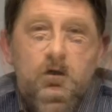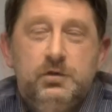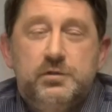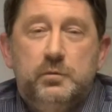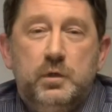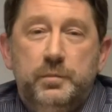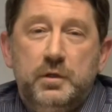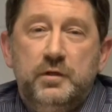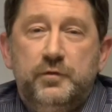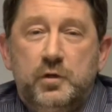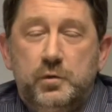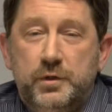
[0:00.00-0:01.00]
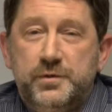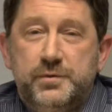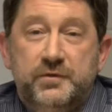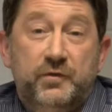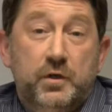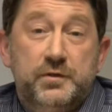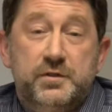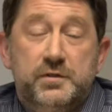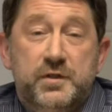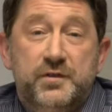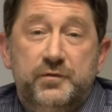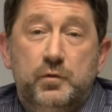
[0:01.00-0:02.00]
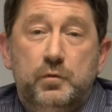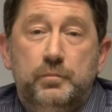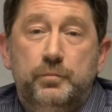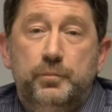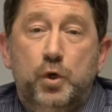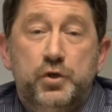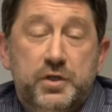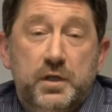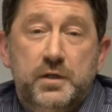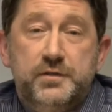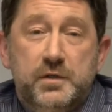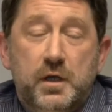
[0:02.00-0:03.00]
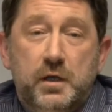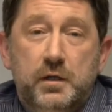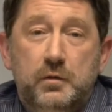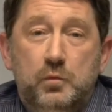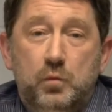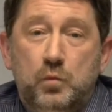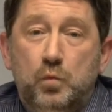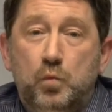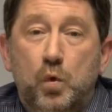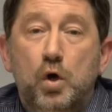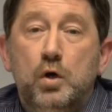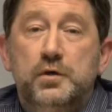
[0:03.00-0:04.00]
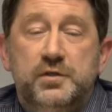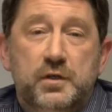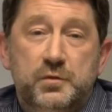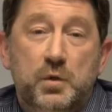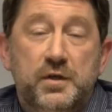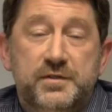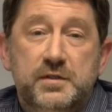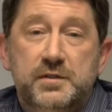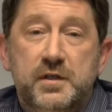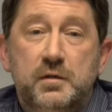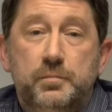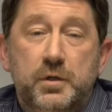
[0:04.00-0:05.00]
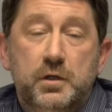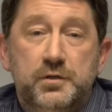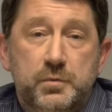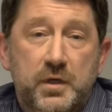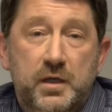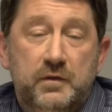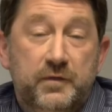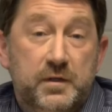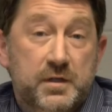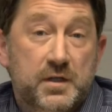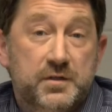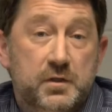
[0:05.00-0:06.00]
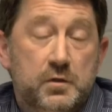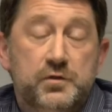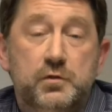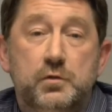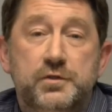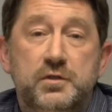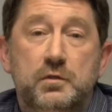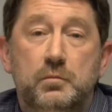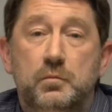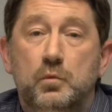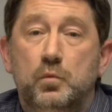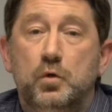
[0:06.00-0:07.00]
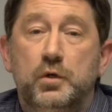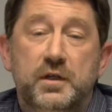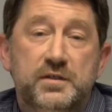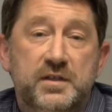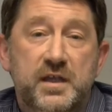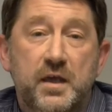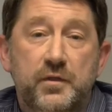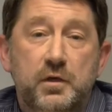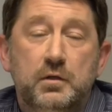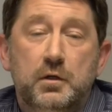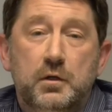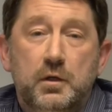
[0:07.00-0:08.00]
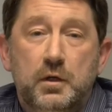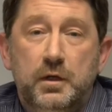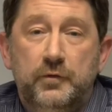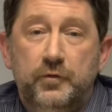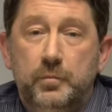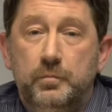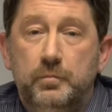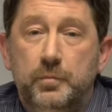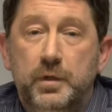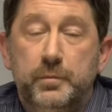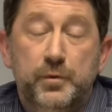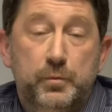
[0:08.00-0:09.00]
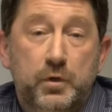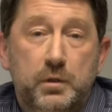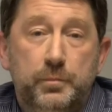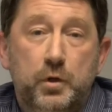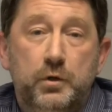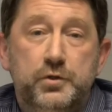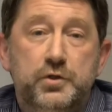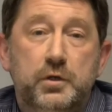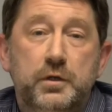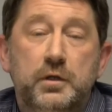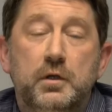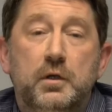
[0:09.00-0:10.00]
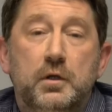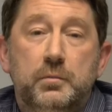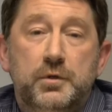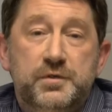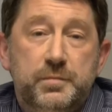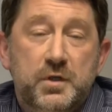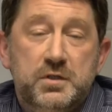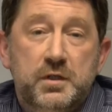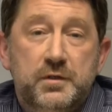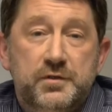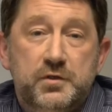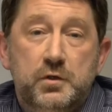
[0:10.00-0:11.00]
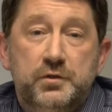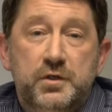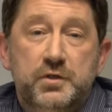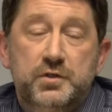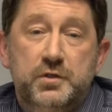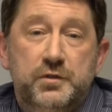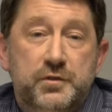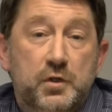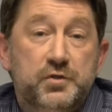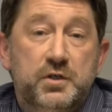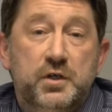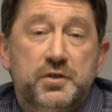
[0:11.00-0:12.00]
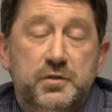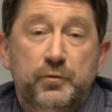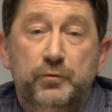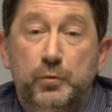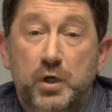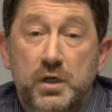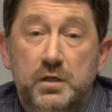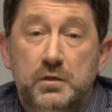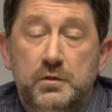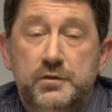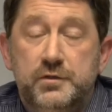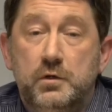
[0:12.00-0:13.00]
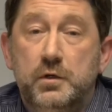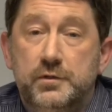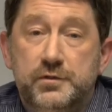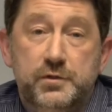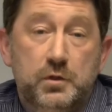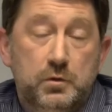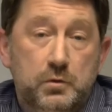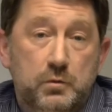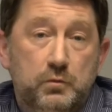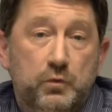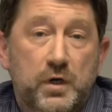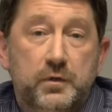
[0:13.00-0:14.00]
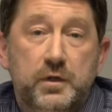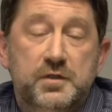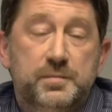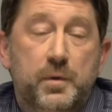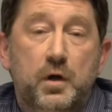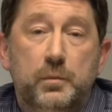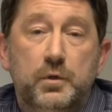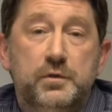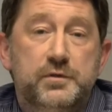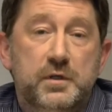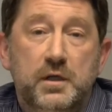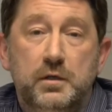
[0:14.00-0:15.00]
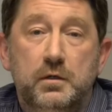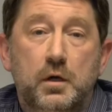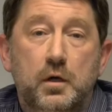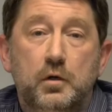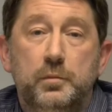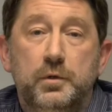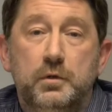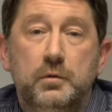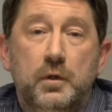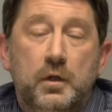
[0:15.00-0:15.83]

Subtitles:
So we believe that QICS was a very successful project, and it worked as well as it did because we had a fantastic consortium working together, led from Plymouth Marine Laboratory, but especially the Scottish Association for Marine Science, who ran the experiment in Oban.